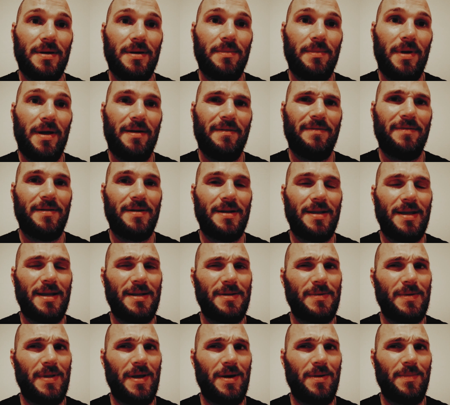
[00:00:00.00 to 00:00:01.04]
Um, have fun,
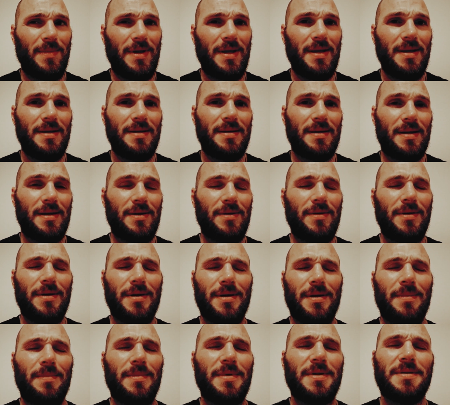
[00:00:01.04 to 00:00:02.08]
kids, without me. I know you're
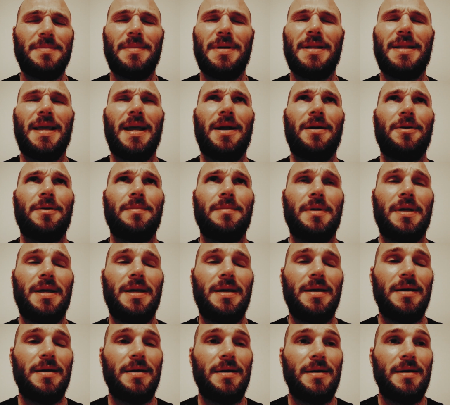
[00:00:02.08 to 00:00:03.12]
gonna miss me terribly,